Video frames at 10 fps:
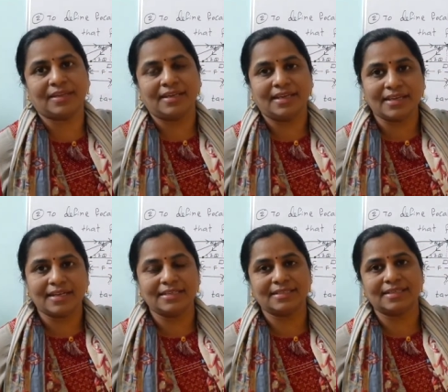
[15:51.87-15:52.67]

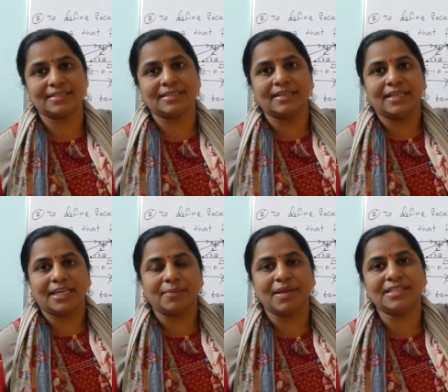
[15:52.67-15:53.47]
increases,
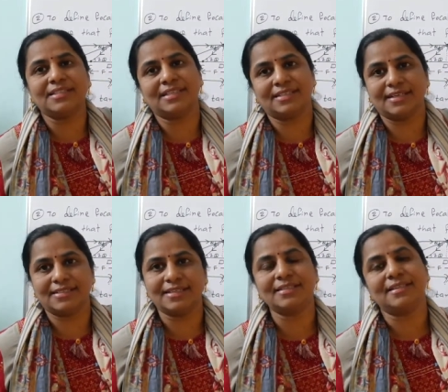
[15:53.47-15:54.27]
image distance
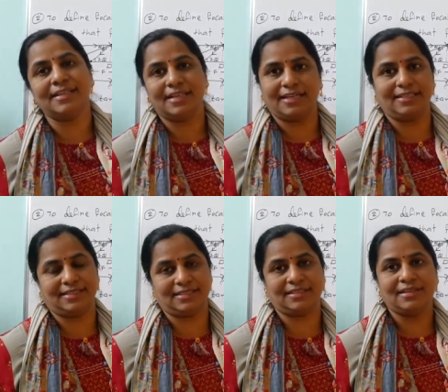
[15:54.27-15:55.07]
is
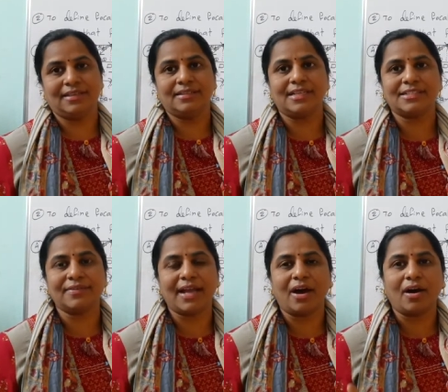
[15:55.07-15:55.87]
decreases. That's
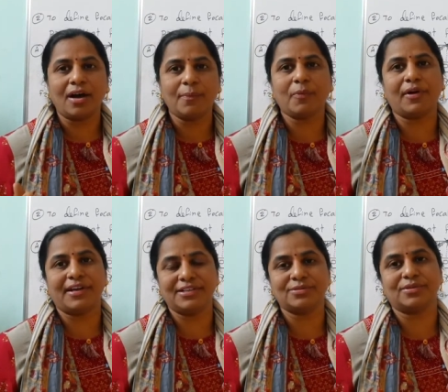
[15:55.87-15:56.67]
why all
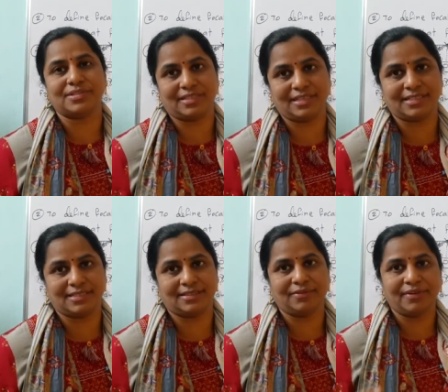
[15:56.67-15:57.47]
point
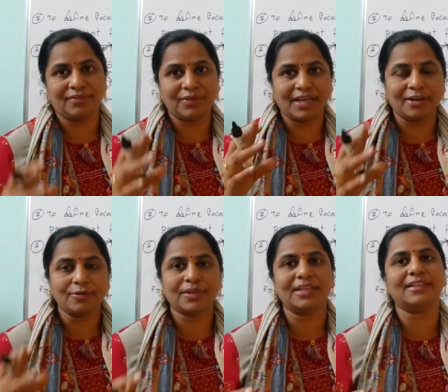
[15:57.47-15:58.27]
sources, when we are
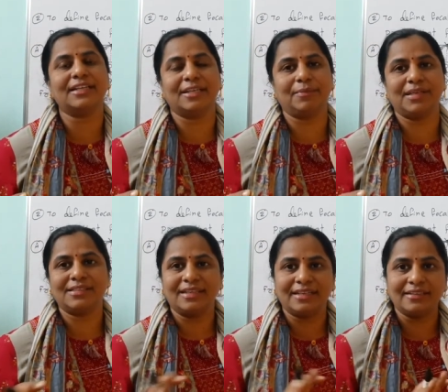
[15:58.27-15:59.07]
looking that
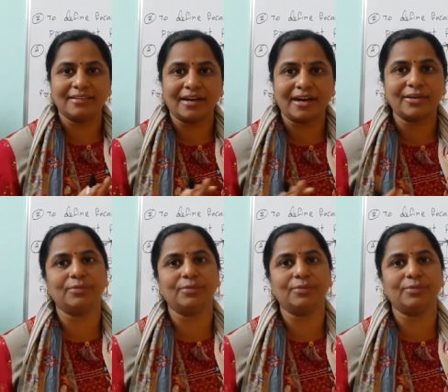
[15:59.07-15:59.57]
image, it is not